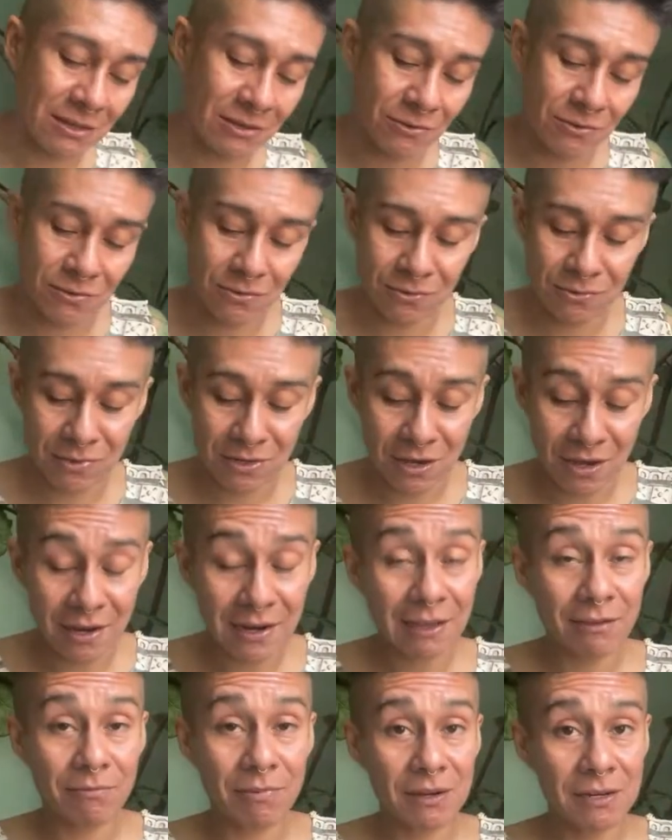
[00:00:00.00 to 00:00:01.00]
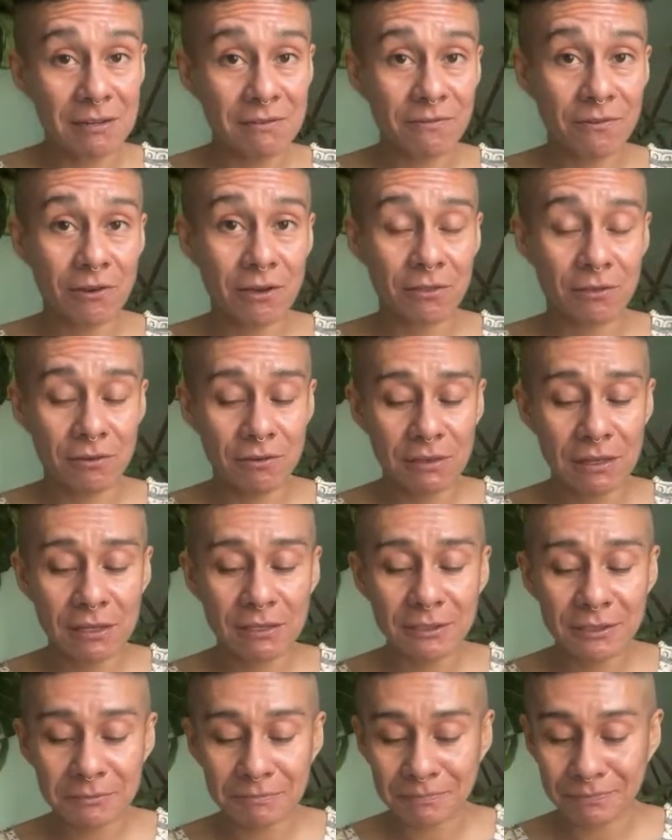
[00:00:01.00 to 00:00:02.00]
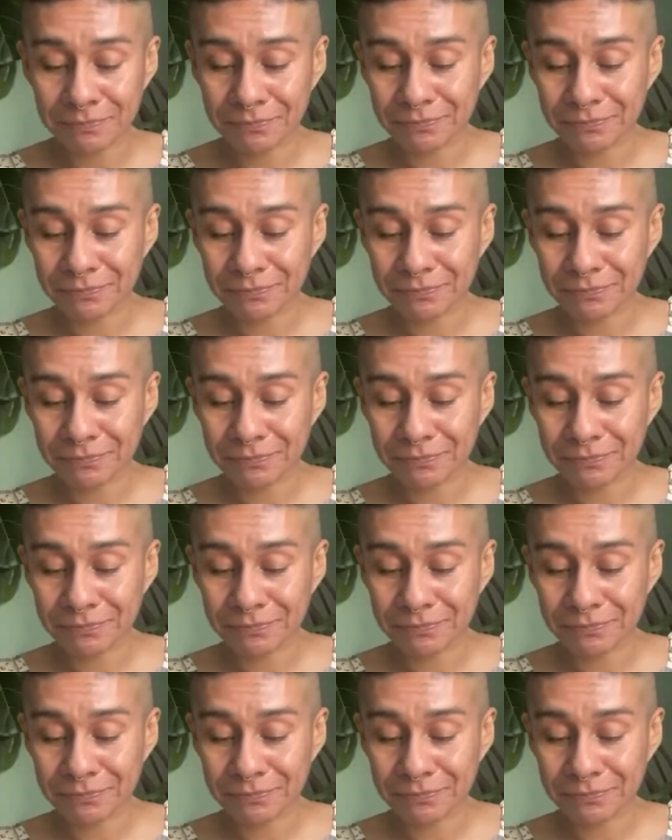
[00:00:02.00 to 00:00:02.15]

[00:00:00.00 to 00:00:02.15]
you not have money for other things.